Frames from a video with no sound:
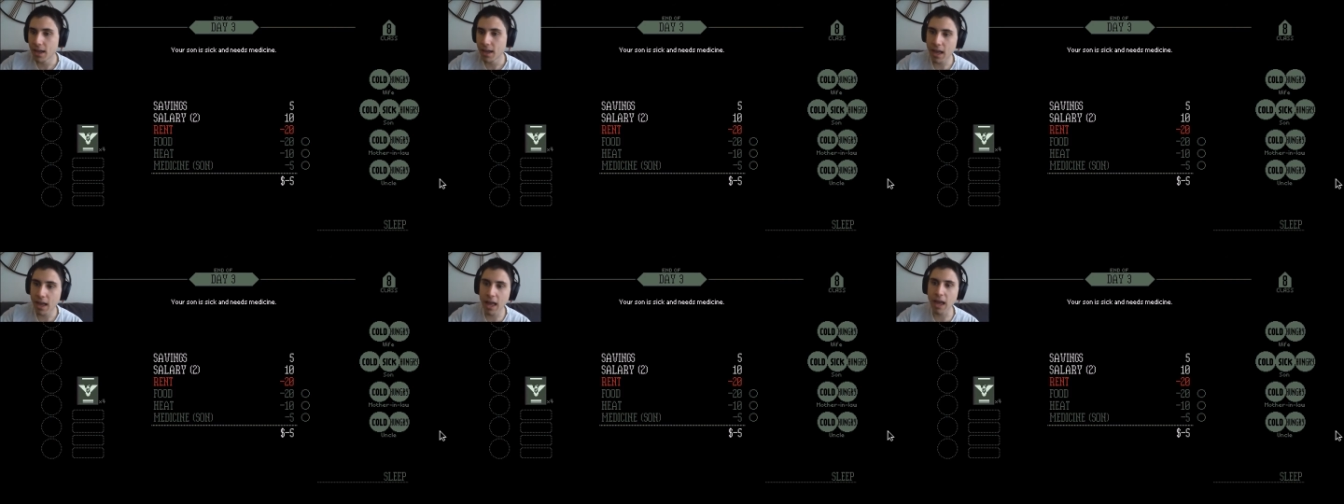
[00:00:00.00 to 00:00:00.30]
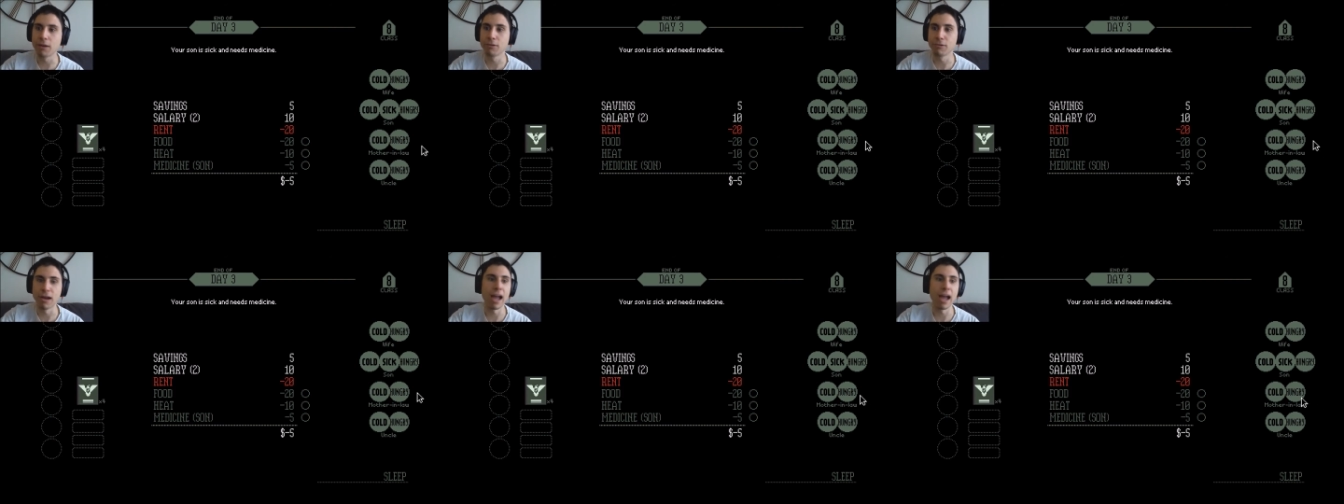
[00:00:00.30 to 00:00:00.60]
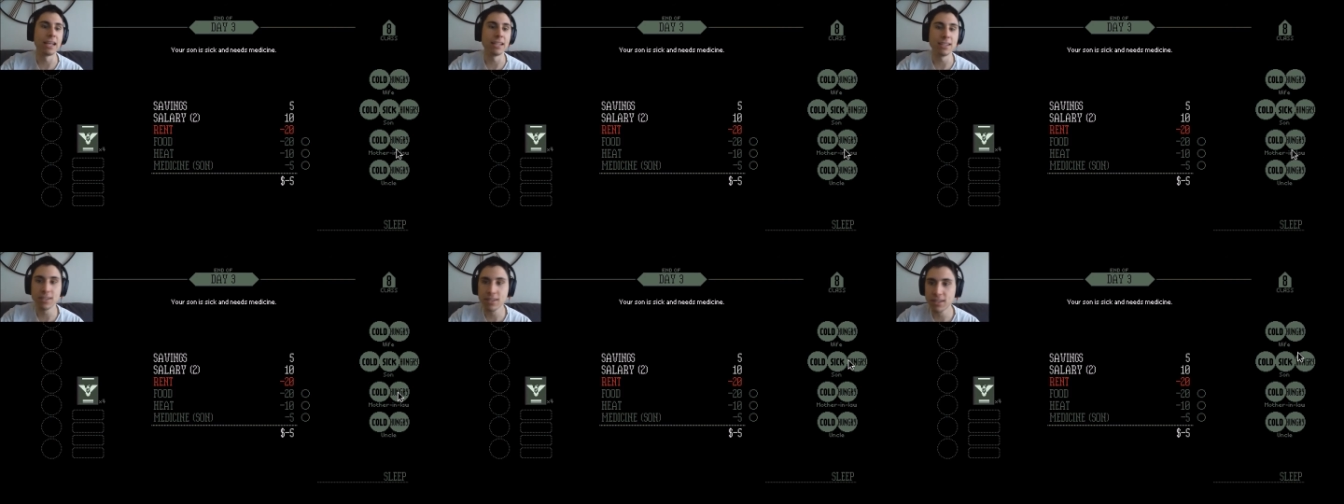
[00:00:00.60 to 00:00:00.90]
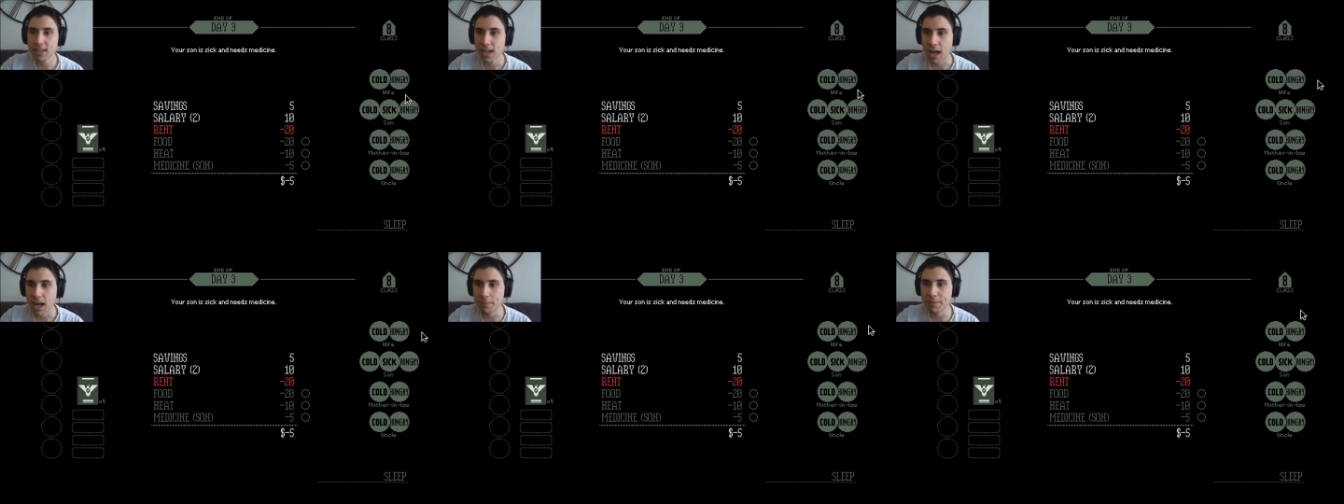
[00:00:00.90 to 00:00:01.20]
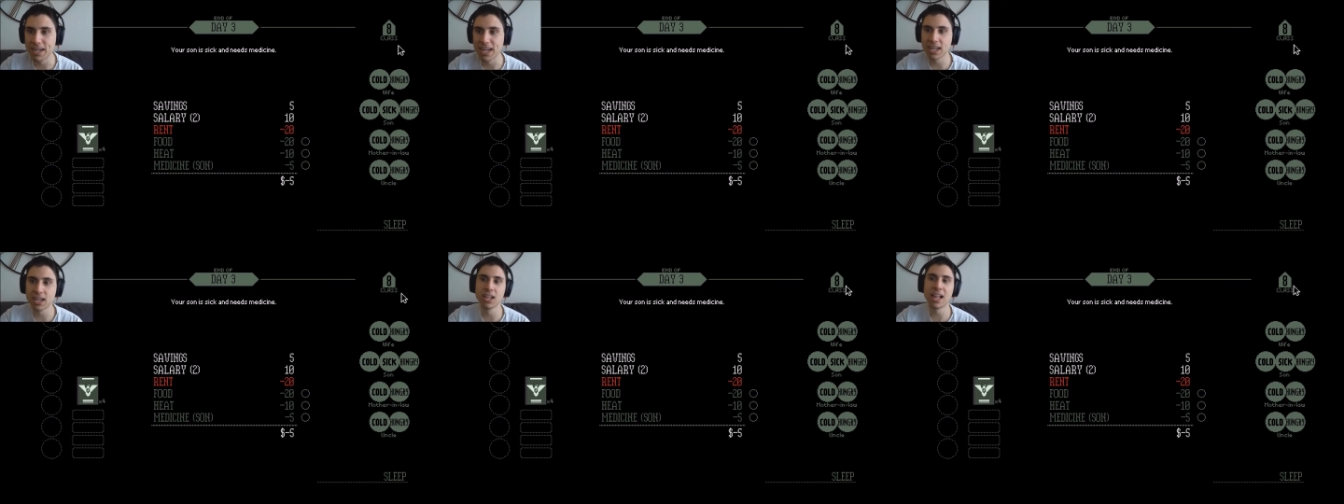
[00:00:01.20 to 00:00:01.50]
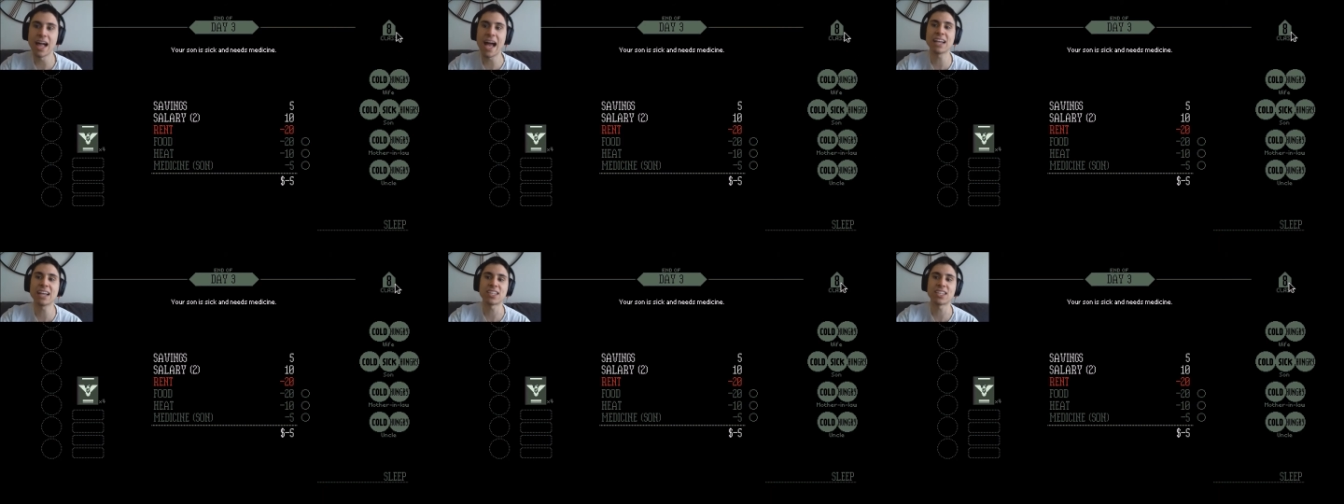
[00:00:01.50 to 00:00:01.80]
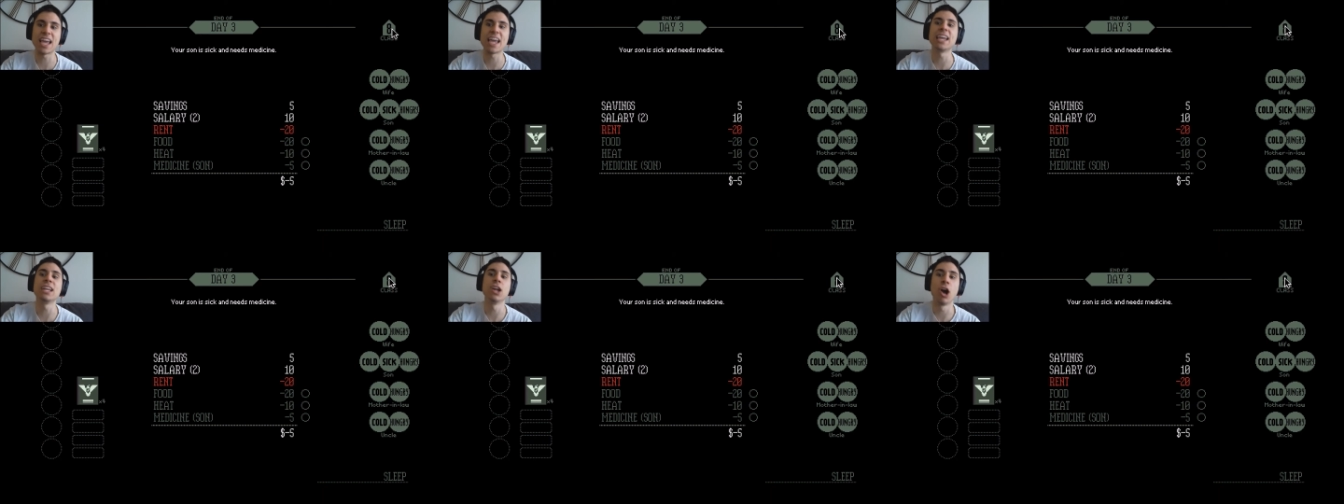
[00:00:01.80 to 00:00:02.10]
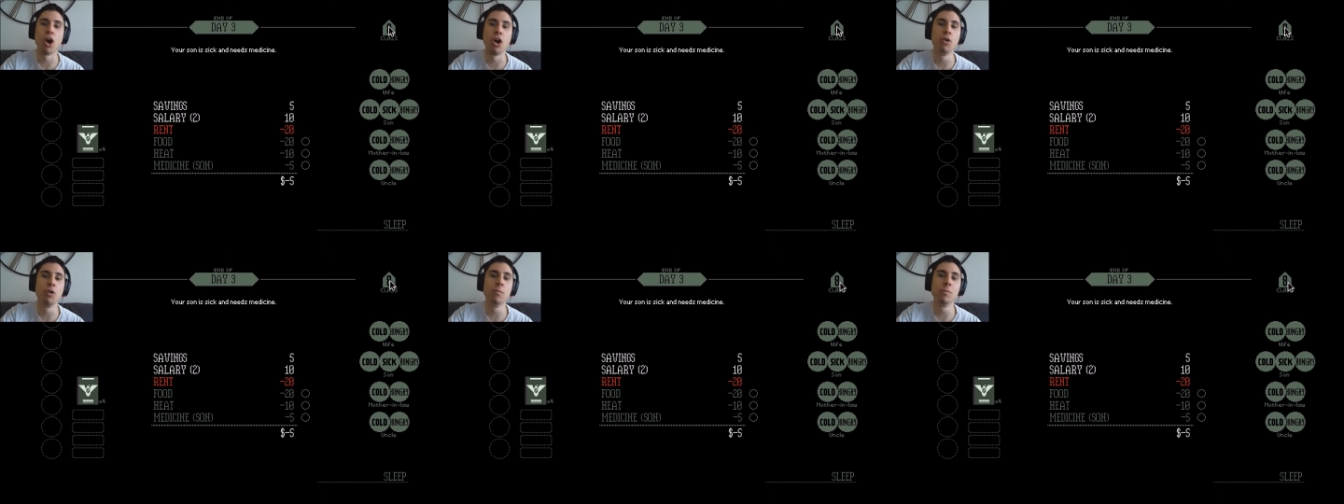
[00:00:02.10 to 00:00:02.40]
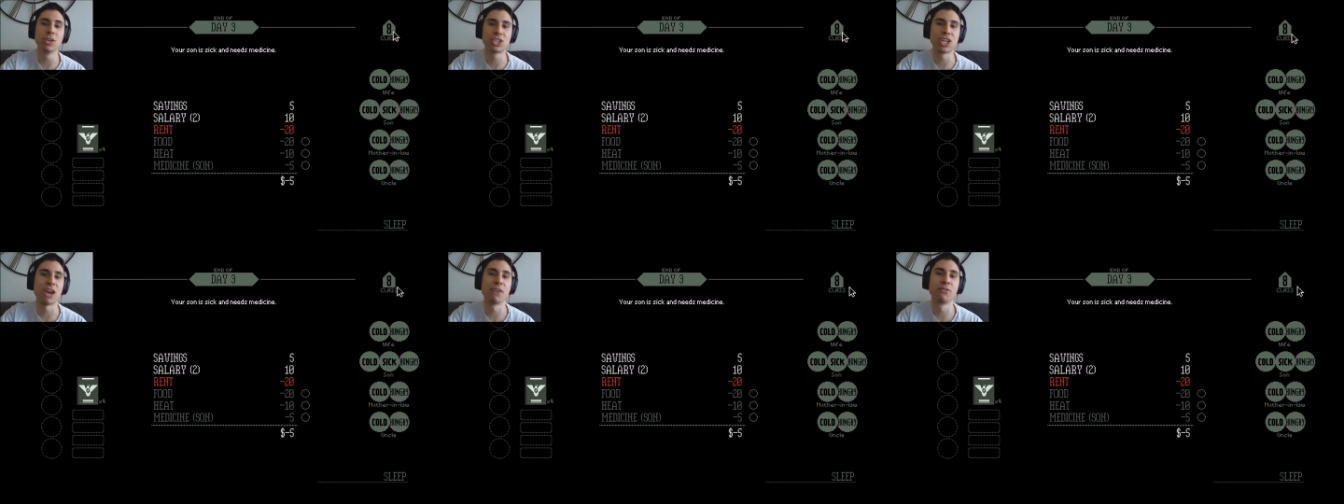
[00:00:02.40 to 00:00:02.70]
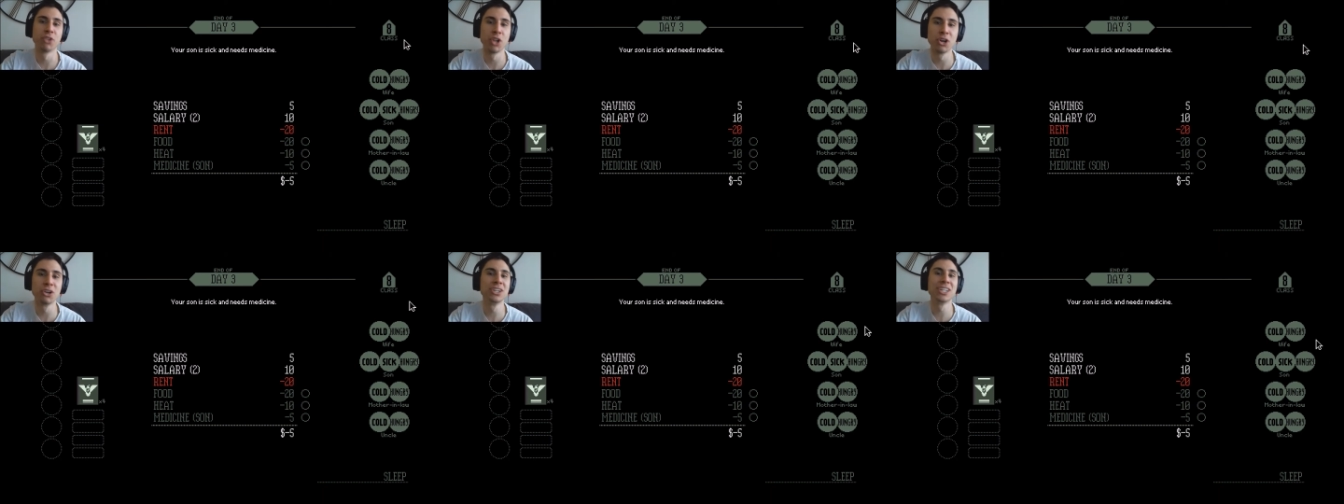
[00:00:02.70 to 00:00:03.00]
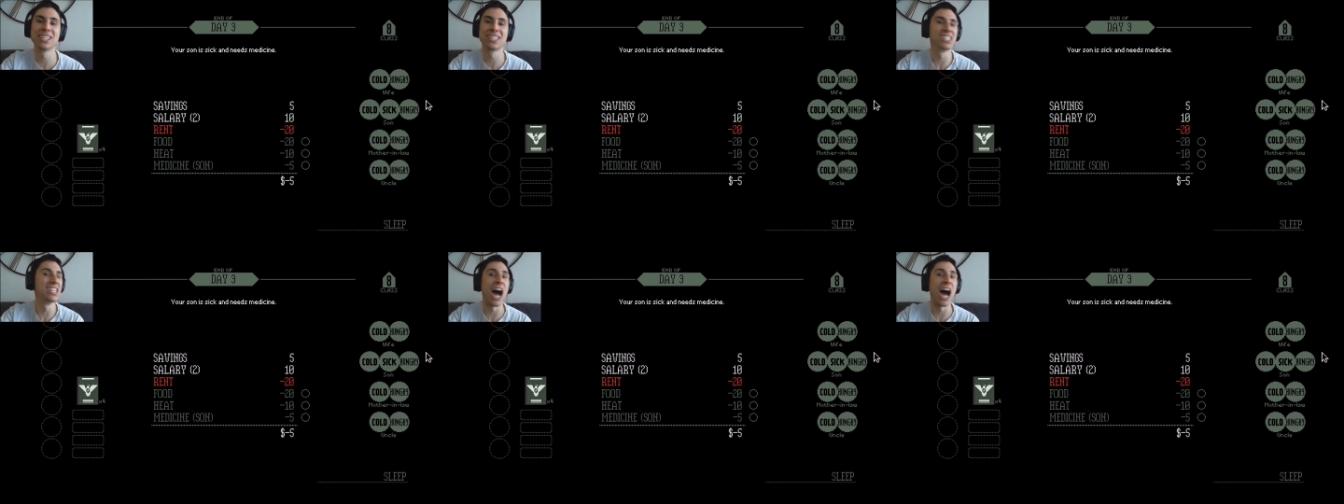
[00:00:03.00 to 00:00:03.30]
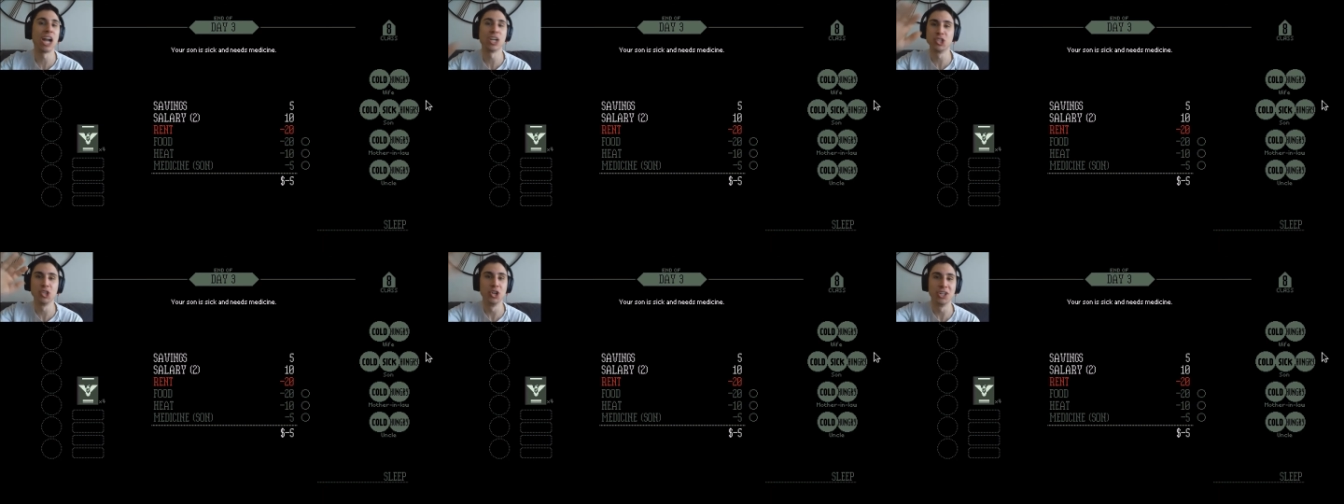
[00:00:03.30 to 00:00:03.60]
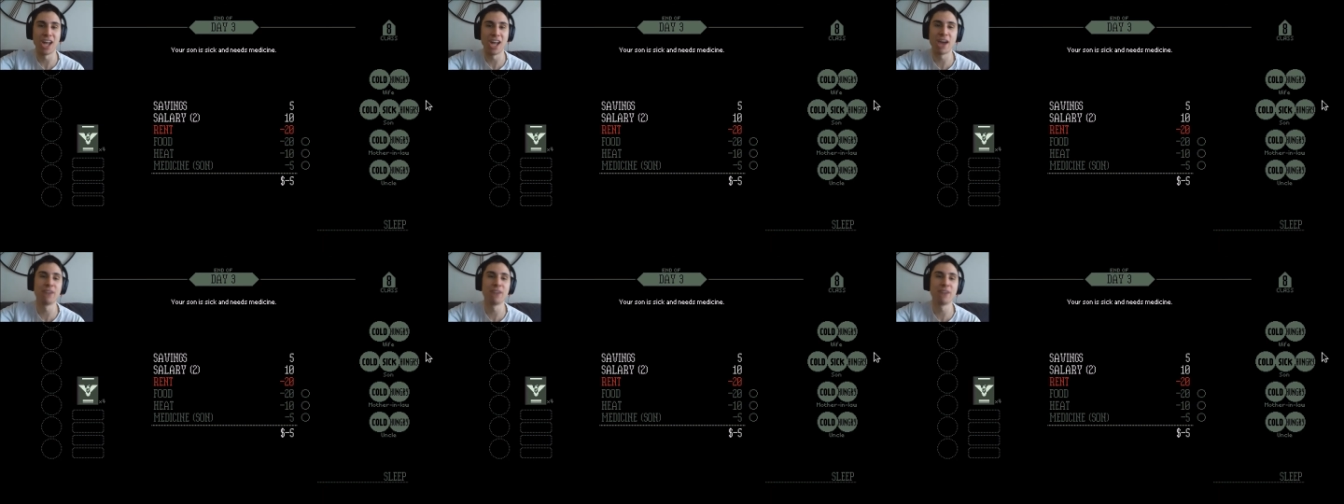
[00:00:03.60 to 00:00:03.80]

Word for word: All right. I'm in a class 8 home, which I've learned is not good.